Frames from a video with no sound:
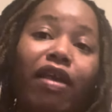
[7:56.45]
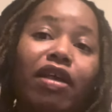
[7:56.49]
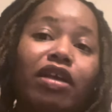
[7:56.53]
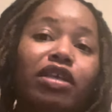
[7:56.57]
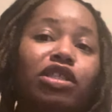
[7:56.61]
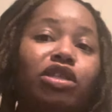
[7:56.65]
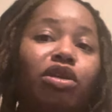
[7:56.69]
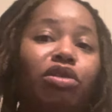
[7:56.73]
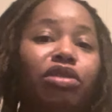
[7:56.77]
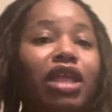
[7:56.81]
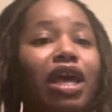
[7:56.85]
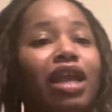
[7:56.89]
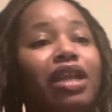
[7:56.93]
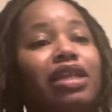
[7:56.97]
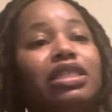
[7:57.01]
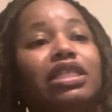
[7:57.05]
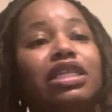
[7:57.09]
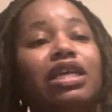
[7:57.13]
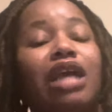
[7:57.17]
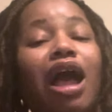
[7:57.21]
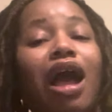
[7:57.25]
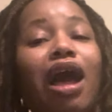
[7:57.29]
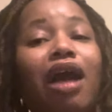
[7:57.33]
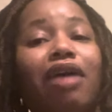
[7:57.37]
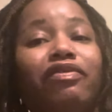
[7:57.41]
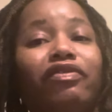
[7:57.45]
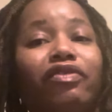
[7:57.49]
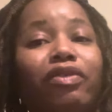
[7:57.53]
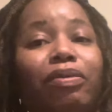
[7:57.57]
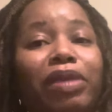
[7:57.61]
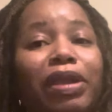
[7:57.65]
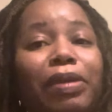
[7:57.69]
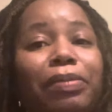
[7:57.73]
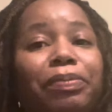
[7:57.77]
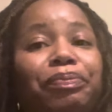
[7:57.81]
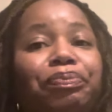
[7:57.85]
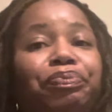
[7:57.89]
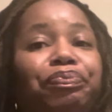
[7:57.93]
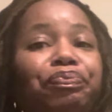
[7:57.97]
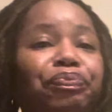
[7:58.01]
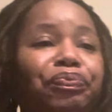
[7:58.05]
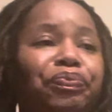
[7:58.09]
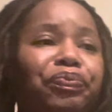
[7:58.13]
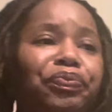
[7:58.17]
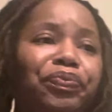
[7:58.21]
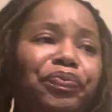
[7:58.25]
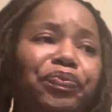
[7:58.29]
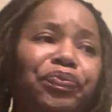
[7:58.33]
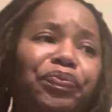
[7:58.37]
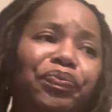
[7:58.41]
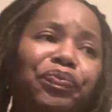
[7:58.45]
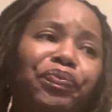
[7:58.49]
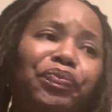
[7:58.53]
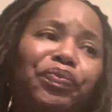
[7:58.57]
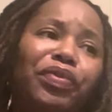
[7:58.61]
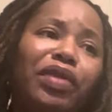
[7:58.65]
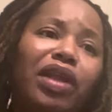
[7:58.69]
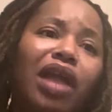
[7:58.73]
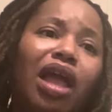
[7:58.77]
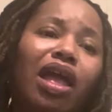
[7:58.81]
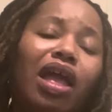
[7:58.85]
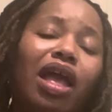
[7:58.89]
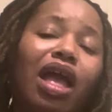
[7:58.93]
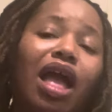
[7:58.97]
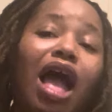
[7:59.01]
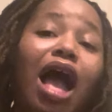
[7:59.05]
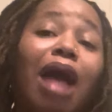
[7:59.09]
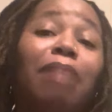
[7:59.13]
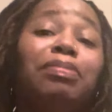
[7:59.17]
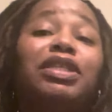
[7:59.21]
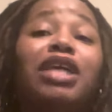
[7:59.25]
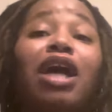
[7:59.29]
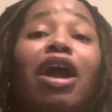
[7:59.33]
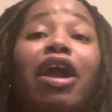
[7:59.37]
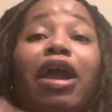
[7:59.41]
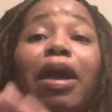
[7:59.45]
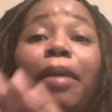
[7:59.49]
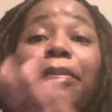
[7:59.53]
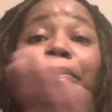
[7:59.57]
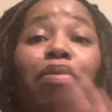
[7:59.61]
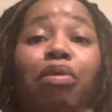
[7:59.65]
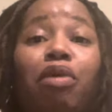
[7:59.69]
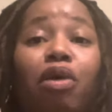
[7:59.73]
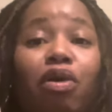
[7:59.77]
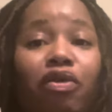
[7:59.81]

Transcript: So that is a con for me. I'm sorry, a pro